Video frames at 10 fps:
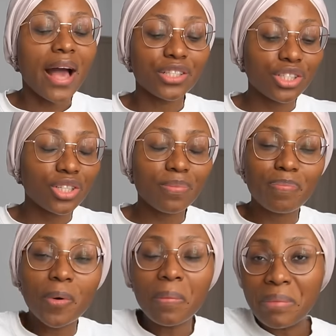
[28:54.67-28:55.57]
and she
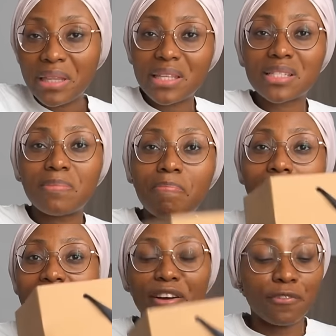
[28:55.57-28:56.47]
bought me this
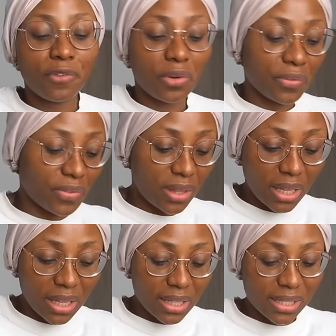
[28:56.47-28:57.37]
bag full of
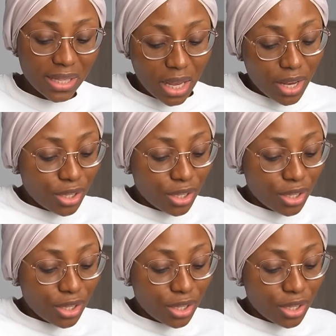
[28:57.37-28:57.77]
things.